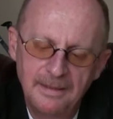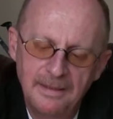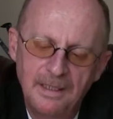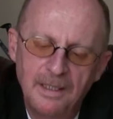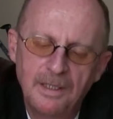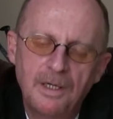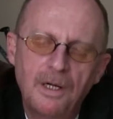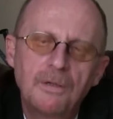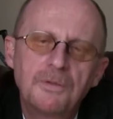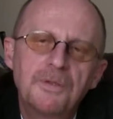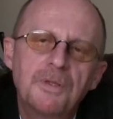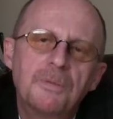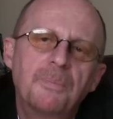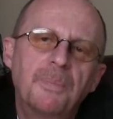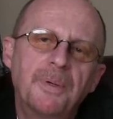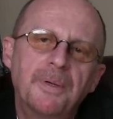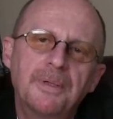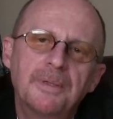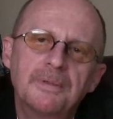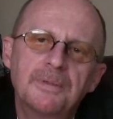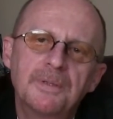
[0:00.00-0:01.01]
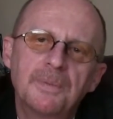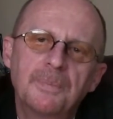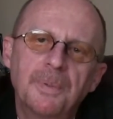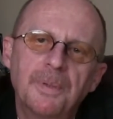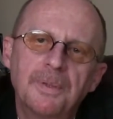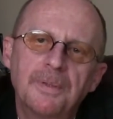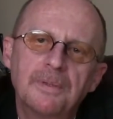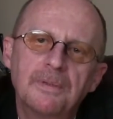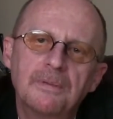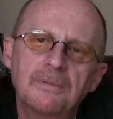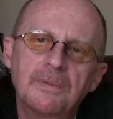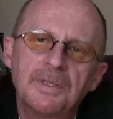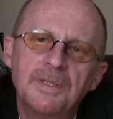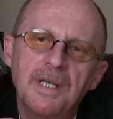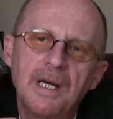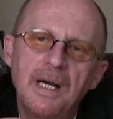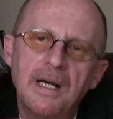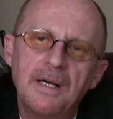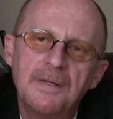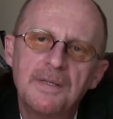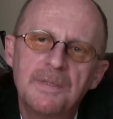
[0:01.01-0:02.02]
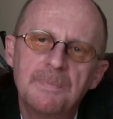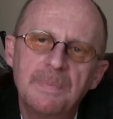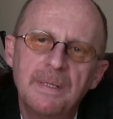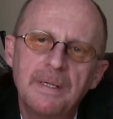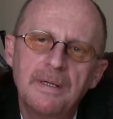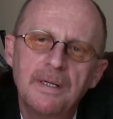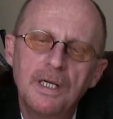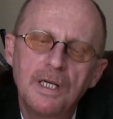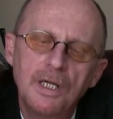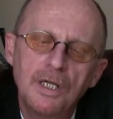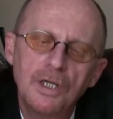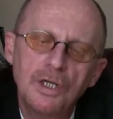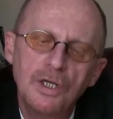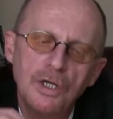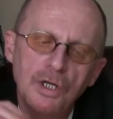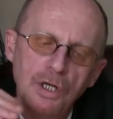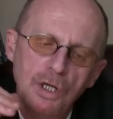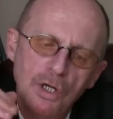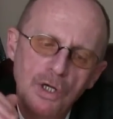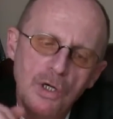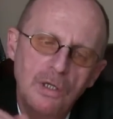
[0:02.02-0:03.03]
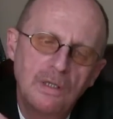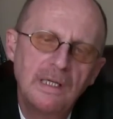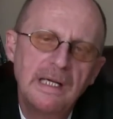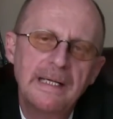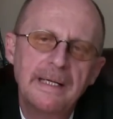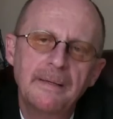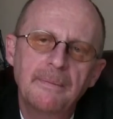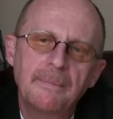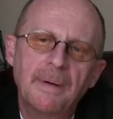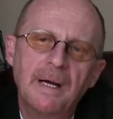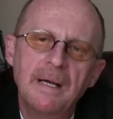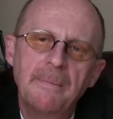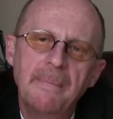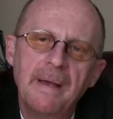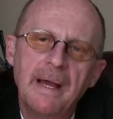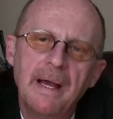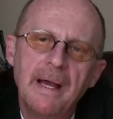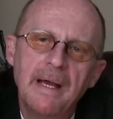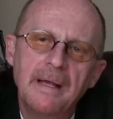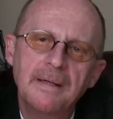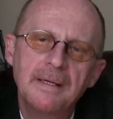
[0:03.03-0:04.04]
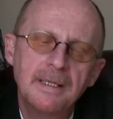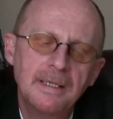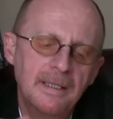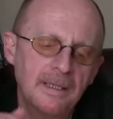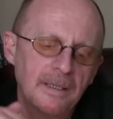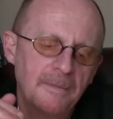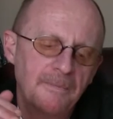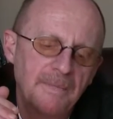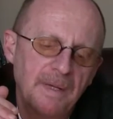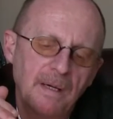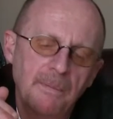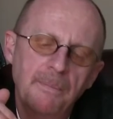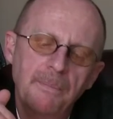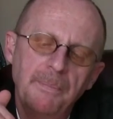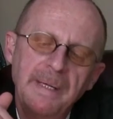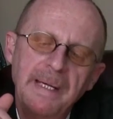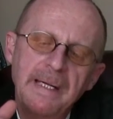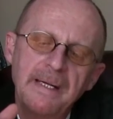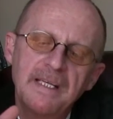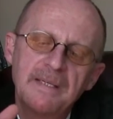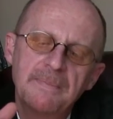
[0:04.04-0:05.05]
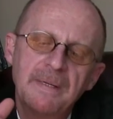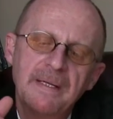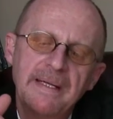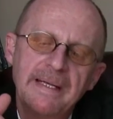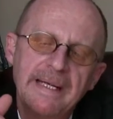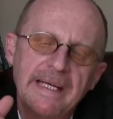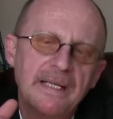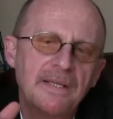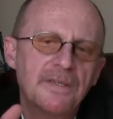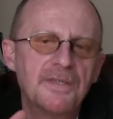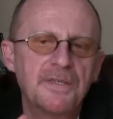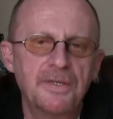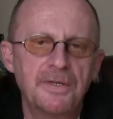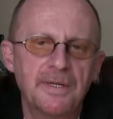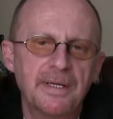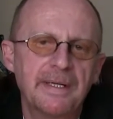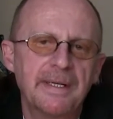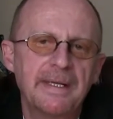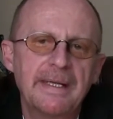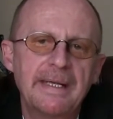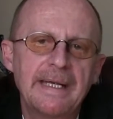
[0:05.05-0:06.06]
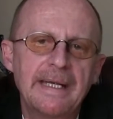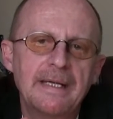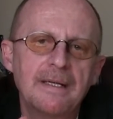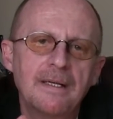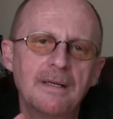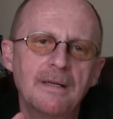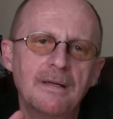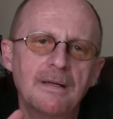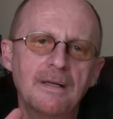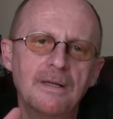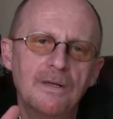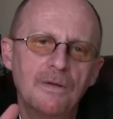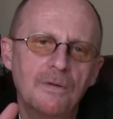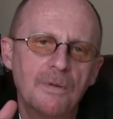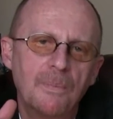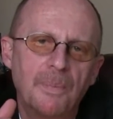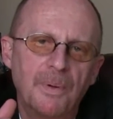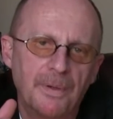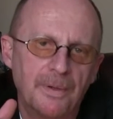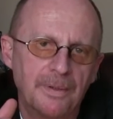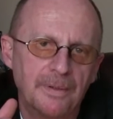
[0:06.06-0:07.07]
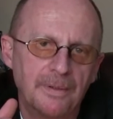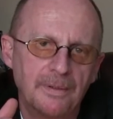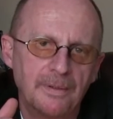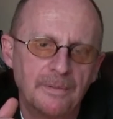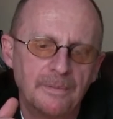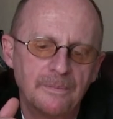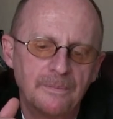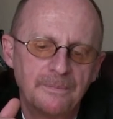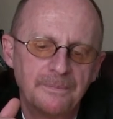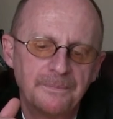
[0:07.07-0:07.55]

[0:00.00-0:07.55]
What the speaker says: A culture pearl is a pearl which has been nucleated by man. A bead has been inserted into the pearl.